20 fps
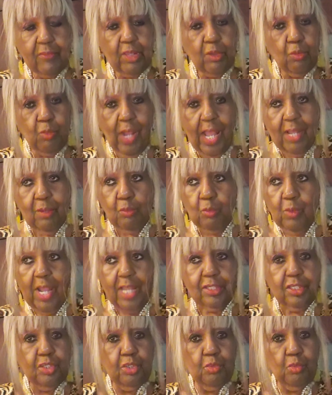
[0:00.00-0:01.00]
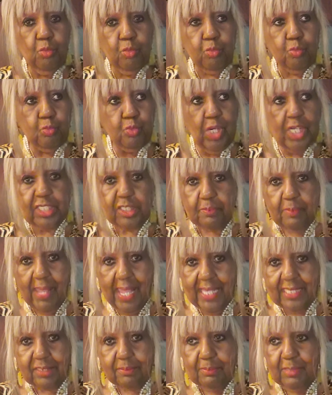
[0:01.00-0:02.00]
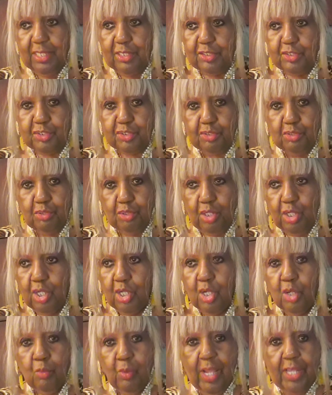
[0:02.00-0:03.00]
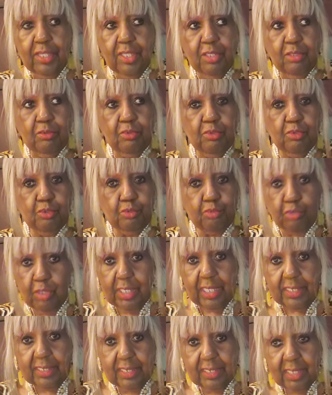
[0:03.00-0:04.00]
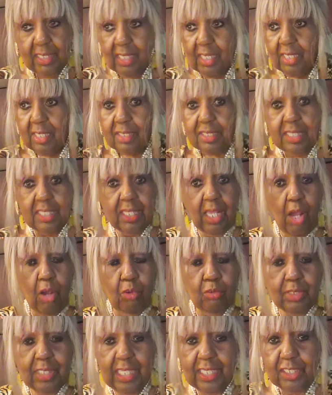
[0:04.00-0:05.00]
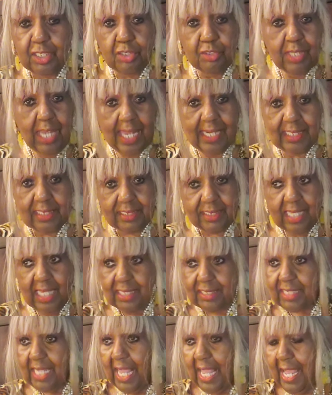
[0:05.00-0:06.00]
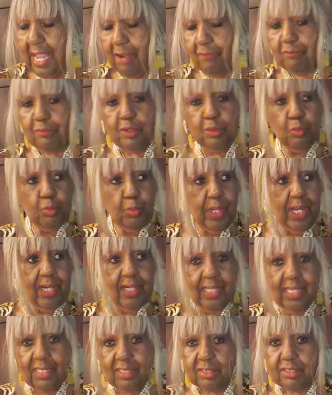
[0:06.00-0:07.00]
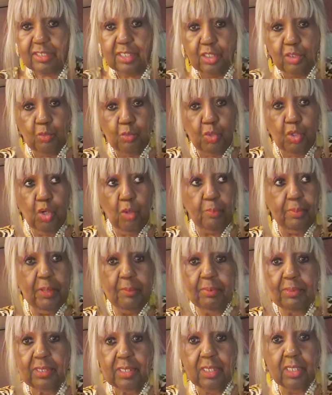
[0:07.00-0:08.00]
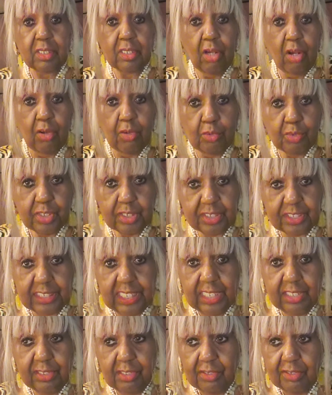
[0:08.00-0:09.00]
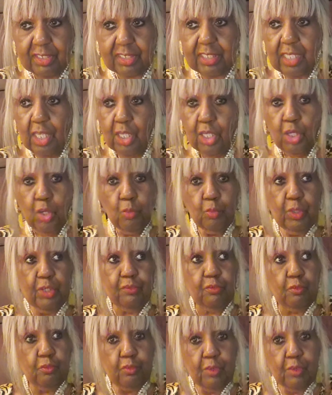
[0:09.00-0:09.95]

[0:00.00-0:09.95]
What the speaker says: Why do you rush past me in the store? Why do you grunt? That only in the United States. Everywhere else in the world, people look on seniors with